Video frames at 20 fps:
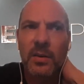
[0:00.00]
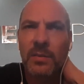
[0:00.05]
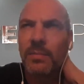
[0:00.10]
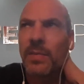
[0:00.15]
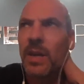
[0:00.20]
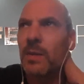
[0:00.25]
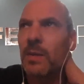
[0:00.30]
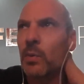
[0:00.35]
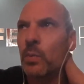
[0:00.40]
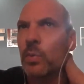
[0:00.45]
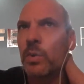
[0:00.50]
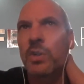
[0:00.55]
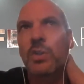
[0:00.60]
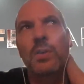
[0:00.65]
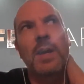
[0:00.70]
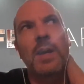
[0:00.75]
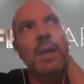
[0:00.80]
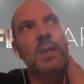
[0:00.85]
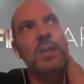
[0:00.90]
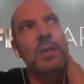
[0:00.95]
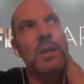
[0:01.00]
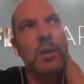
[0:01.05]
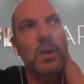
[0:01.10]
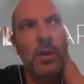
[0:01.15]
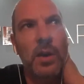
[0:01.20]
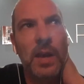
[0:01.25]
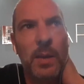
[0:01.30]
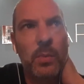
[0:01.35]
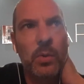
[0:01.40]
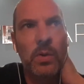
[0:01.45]
maybe we should actually
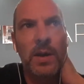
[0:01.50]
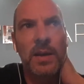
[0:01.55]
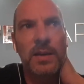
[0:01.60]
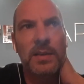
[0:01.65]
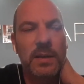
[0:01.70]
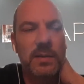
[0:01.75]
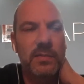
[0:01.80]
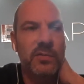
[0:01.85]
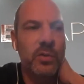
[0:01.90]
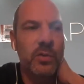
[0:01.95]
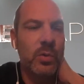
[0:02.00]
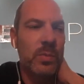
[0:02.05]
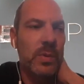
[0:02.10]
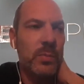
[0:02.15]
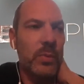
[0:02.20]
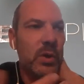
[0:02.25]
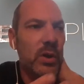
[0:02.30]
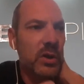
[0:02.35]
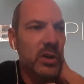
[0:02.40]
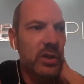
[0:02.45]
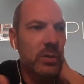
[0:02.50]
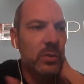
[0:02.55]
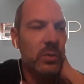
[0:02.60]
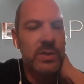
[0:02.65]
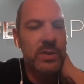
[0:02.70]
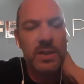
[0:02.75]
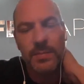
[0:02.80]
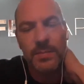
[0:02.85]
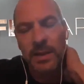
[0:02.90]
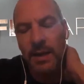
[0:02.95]
collaborate and form a merger or
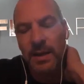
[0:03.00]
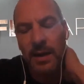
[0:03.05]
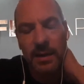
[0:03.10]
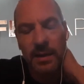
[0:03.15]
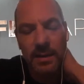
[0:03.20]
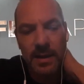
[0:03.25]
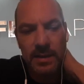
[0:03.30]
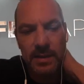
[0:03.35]
something like that.